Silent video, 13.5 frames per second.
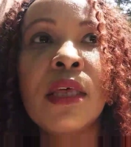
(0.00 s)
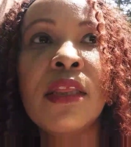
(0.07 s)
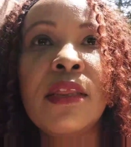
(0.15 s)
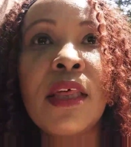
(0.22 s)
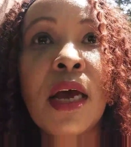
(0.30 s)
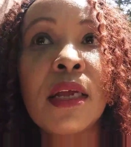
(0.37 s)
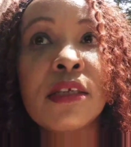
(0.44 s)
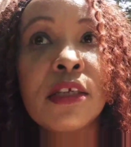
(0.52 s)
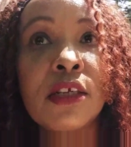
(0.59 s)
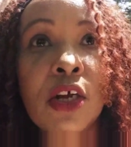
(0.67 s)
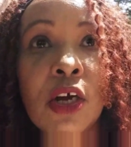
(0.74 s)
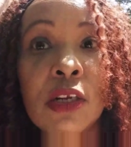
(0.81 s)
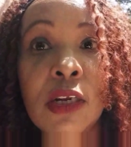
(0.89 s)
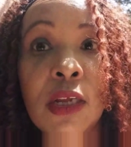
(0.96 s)
that's
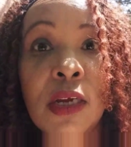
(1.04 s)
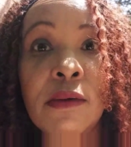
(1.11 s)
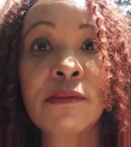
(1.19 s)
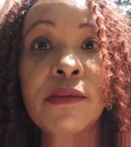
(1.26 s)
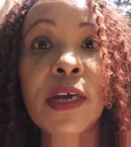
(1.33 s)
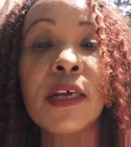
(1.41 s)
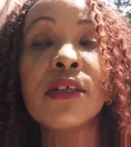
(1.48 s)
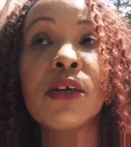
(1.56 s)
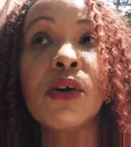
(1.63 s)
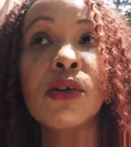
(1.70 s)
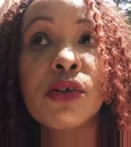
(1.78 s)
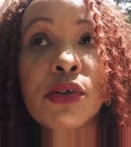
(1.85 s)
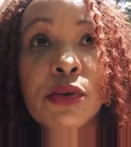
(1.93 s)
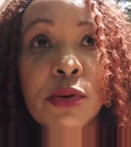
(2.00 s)
not love, that's
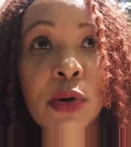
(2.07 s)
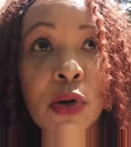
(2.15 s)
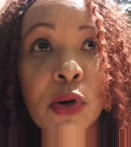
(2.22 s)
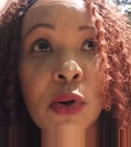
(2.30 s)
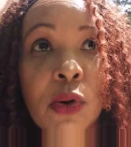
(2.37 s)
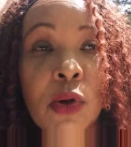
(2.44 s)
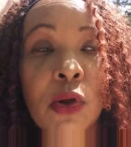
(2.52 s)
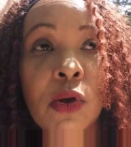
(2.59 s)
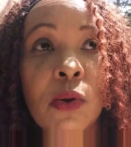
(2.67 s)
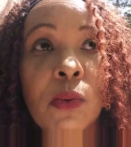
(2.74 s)
control.